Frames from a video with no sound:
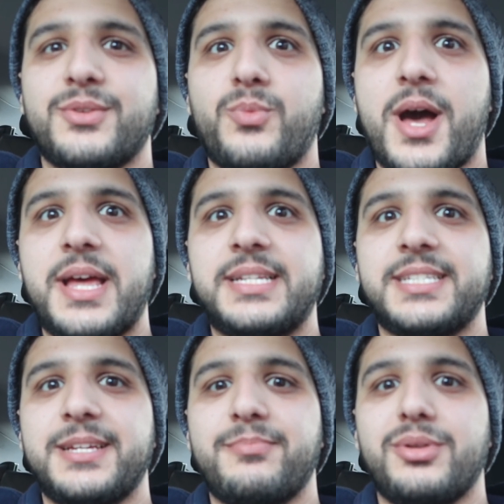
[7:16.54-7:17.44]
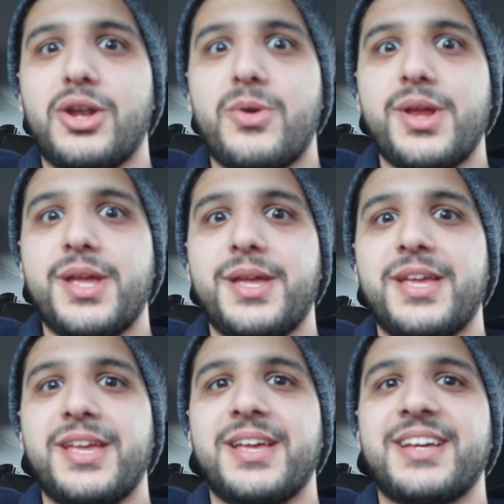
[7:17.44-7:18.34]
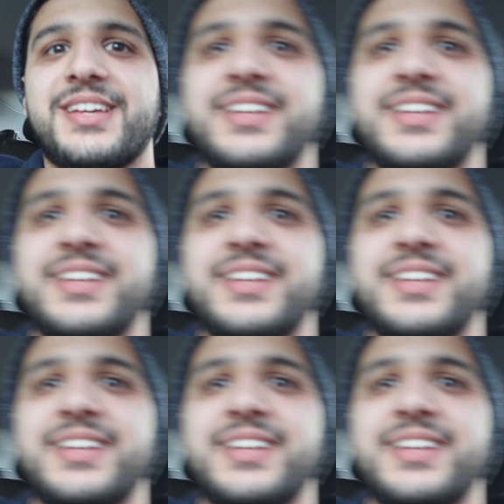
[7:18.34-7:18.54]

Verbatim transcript: Why is it blurry?